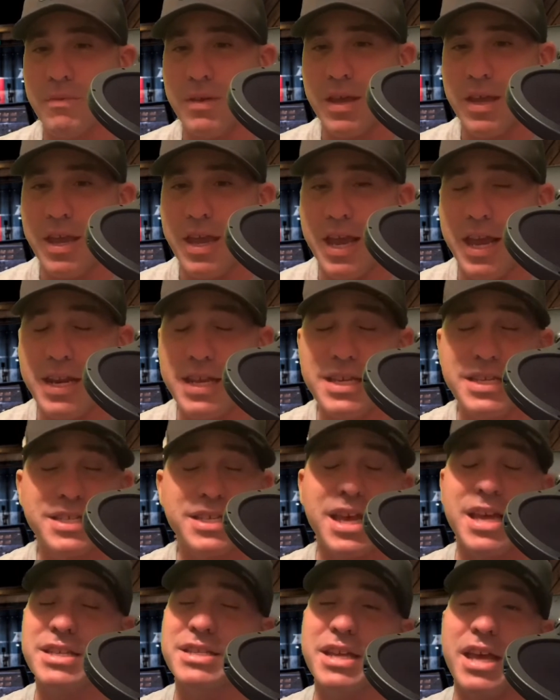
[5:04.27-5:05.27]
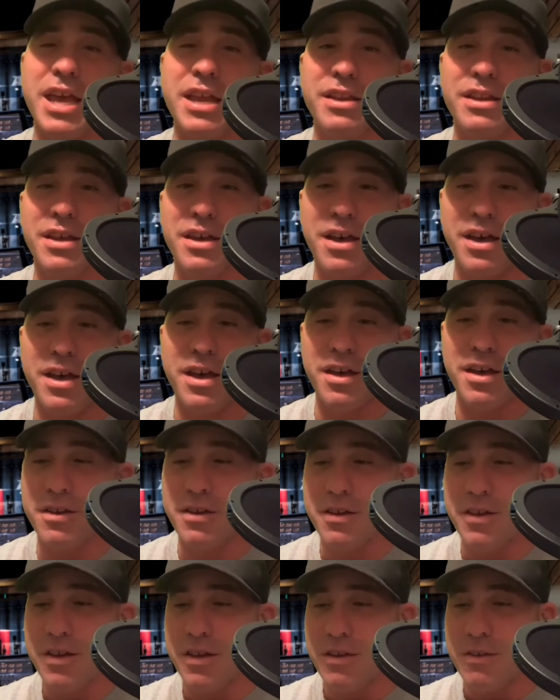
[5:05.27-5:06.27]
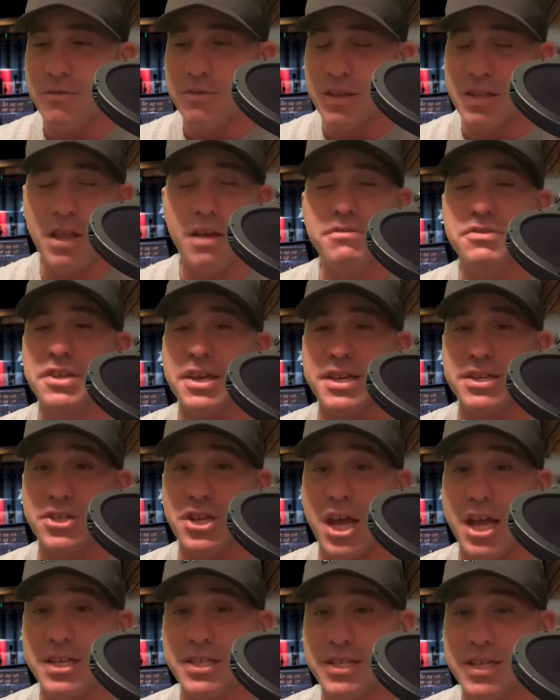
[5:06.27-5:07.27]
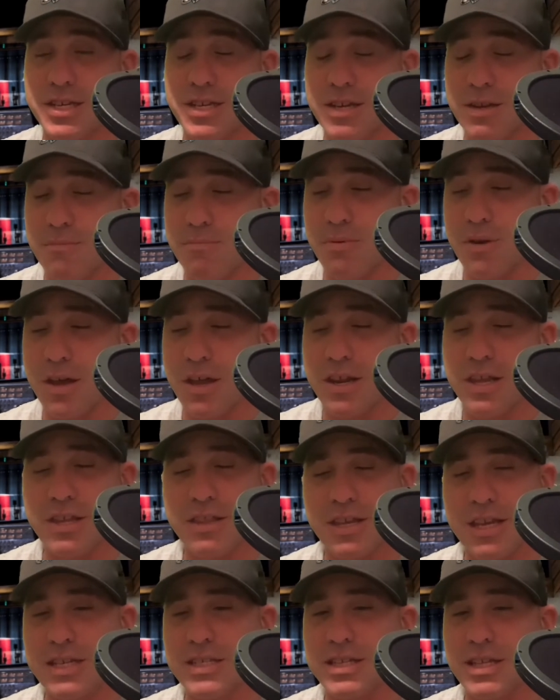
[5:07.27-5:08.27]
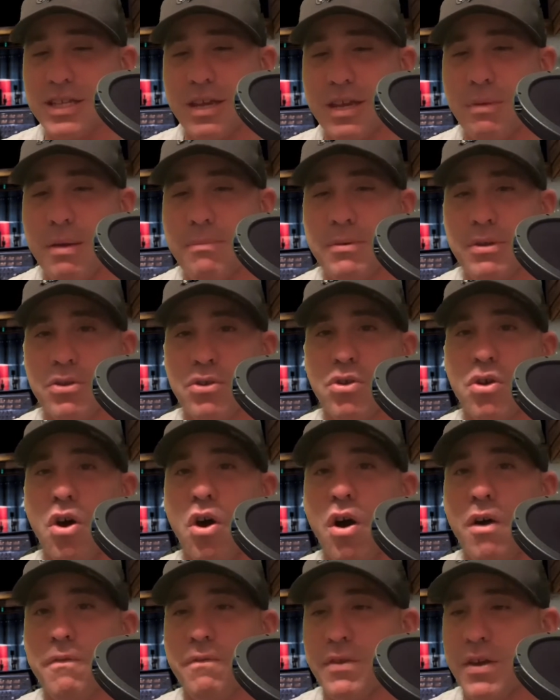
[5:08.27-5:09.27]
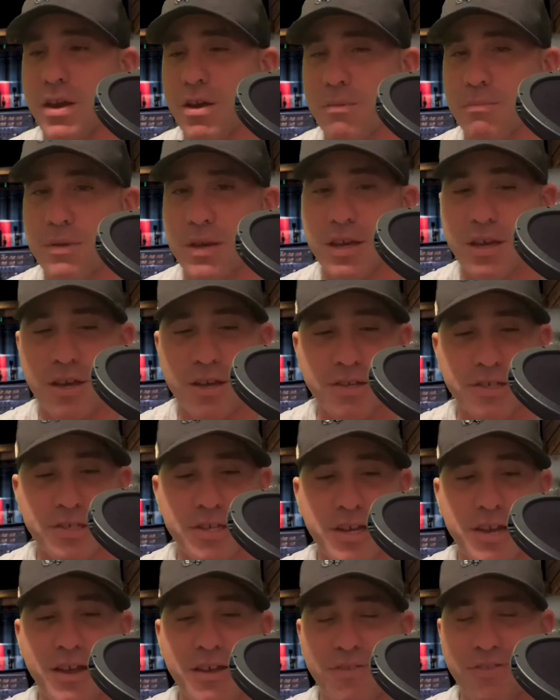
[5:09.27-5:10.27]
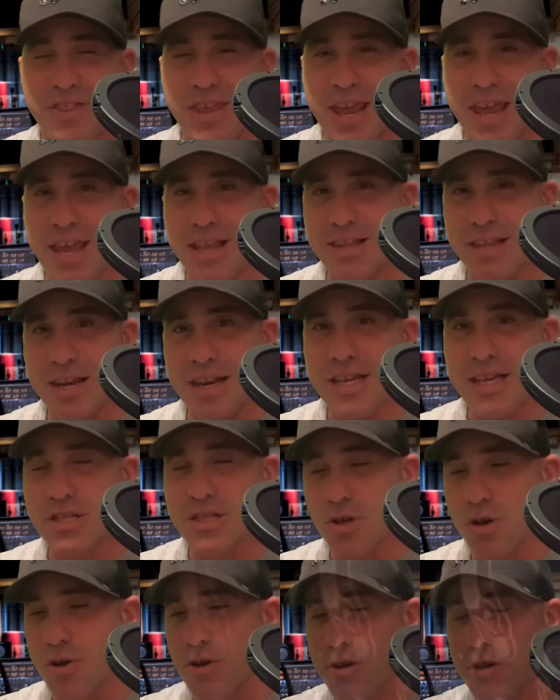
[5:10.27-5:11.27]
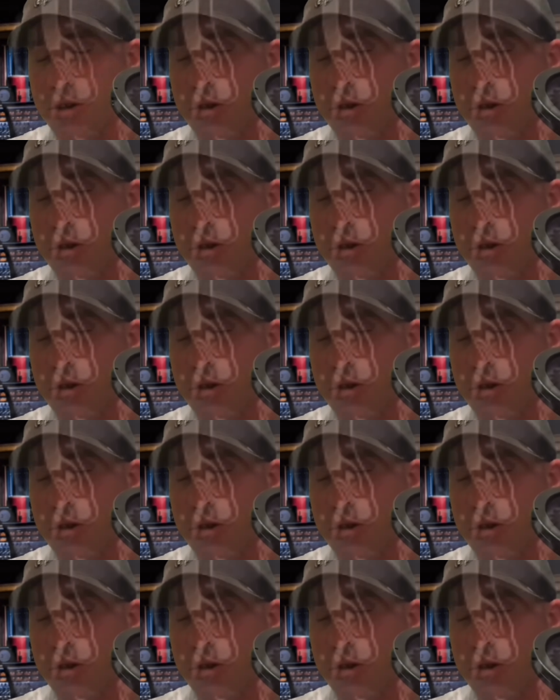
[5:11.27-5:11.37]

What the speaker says: he says that, he loves Lane Johnson, but he thinks Lane might be a little off here because the hit that he took